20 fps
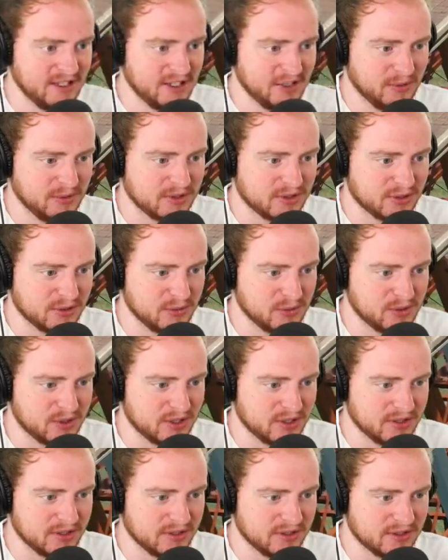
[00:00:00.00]
which is all
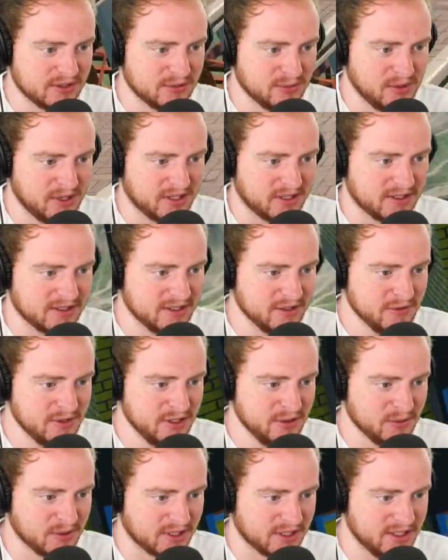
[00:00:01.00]
good. Wait, is there
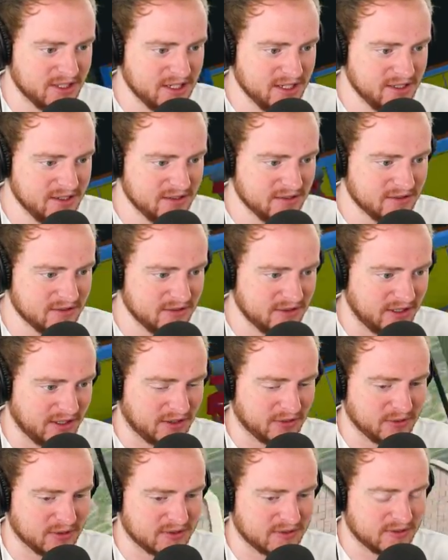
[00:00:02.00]
anyone in here? Yeah,
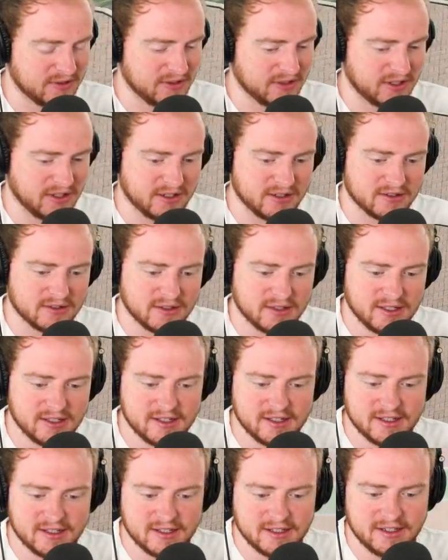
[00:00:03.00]
there is. Okay.
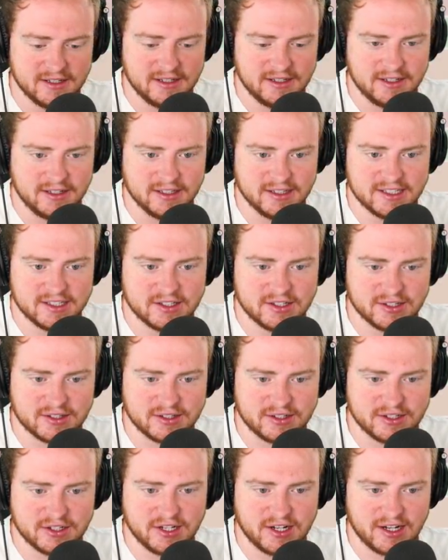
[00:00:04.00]
Let's
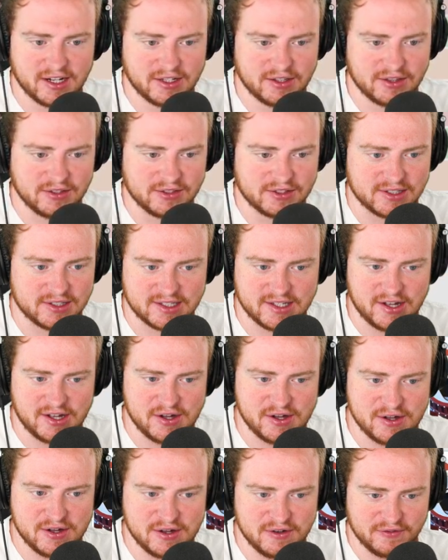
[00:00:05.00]
just check the
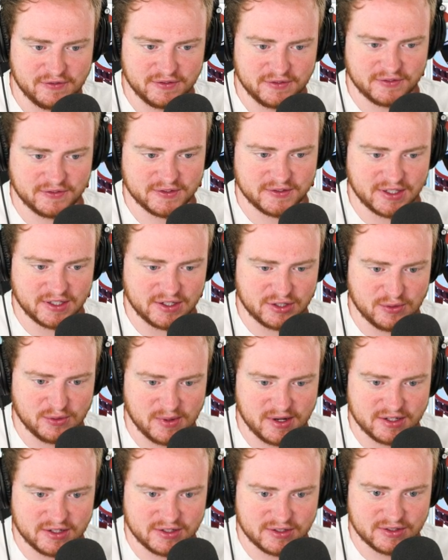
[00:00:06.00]
staff if
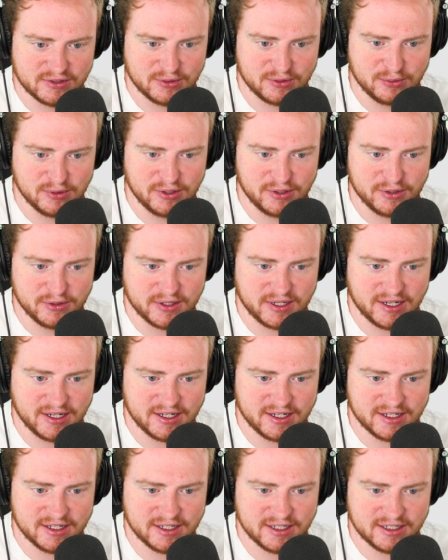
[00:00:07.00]
situation's all
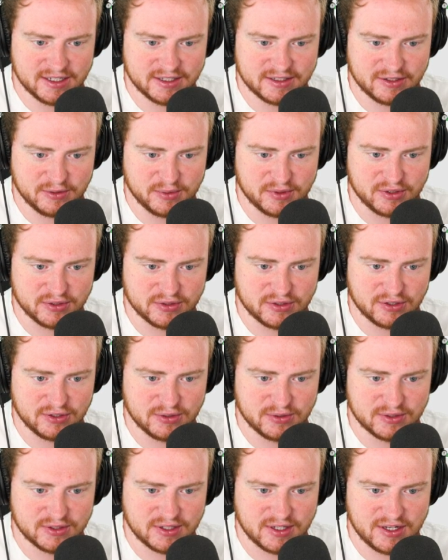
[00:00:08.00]
okay. So we've got
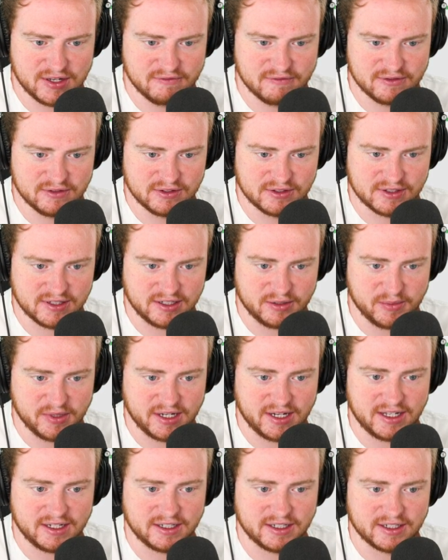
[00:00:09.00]
2 servers and a
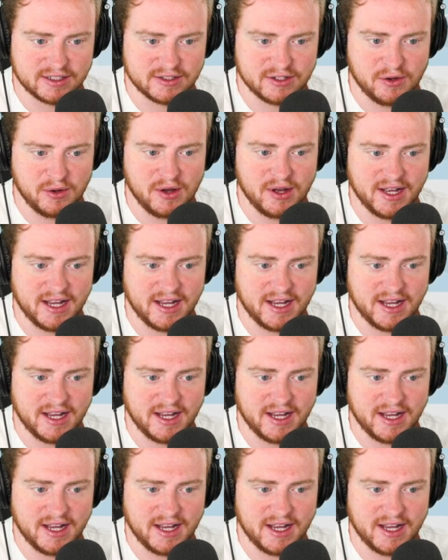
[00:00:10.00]
mechanic. So I